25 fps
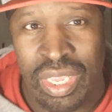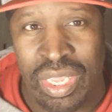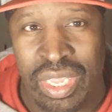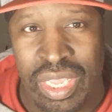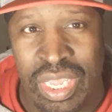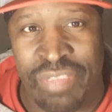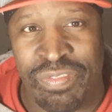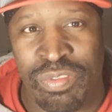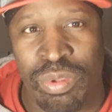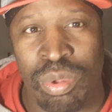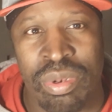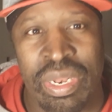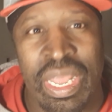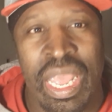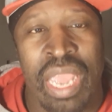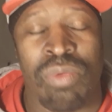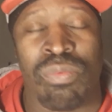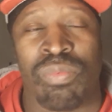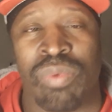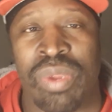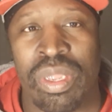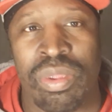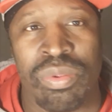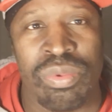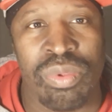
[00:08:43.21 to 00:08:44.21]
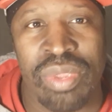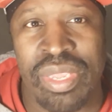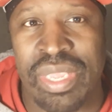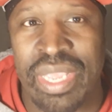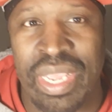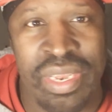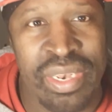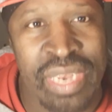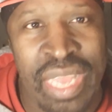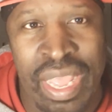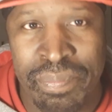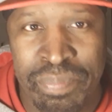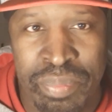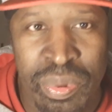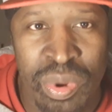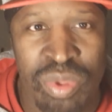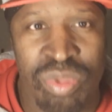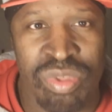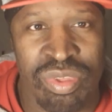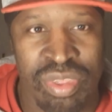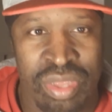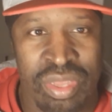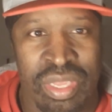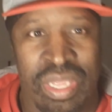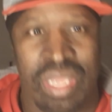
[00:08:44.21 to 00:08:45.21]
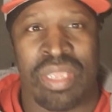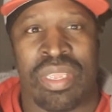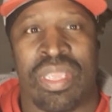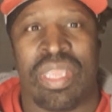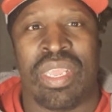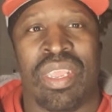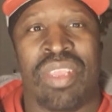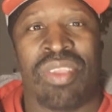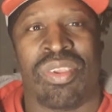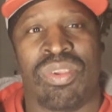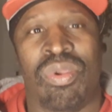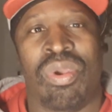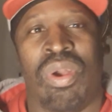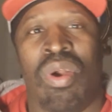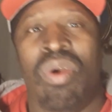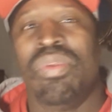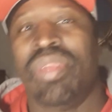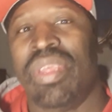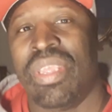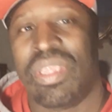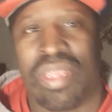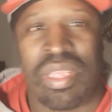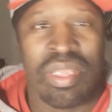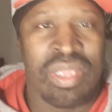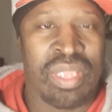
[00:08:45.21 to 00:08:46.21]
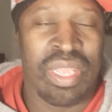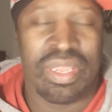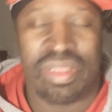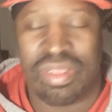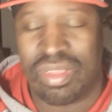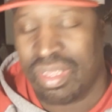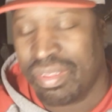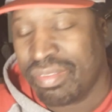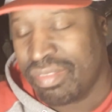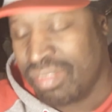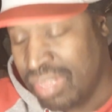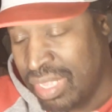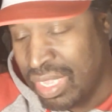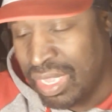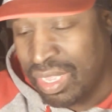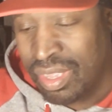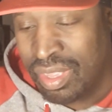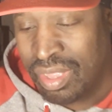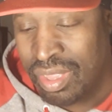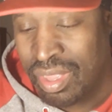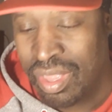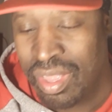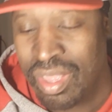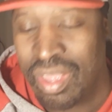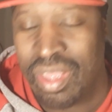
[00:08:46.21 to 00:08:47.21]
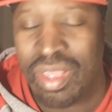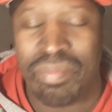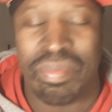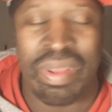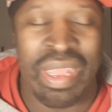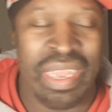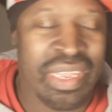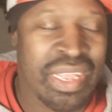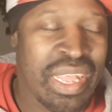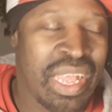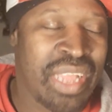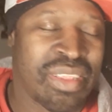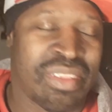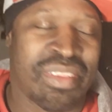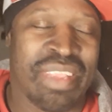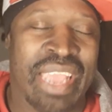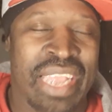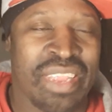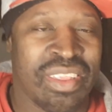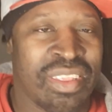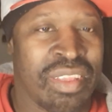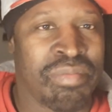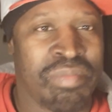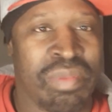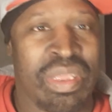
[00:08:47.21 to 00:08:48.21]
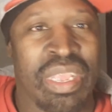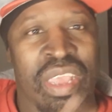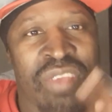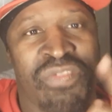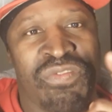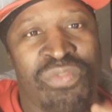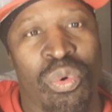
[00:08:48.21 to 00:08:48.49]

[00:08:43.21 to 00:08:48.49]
If you're not real, you cannot purchase this gear. You only can get this gear by contacting me at